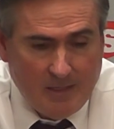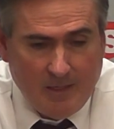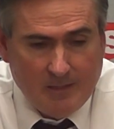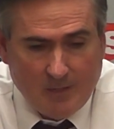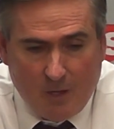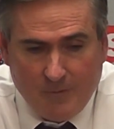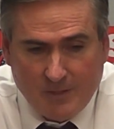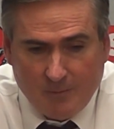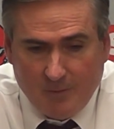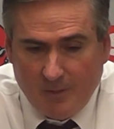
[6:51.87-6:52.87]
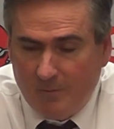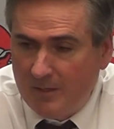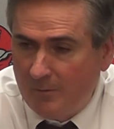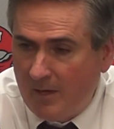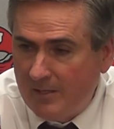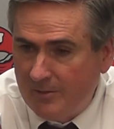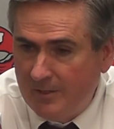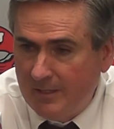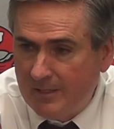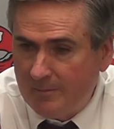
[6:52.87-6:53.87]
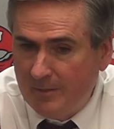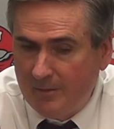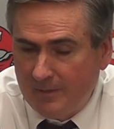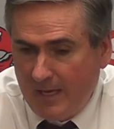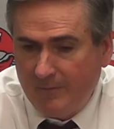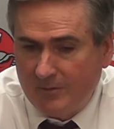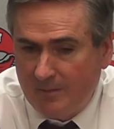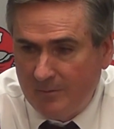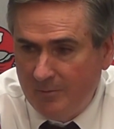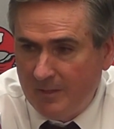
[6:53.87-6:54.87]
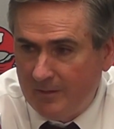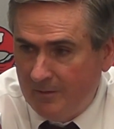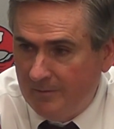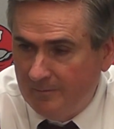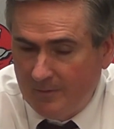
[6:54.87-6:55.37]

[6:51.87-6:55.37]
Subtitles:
His offensive rhythm wasn't quite as good against middle, and they had something to do with it too,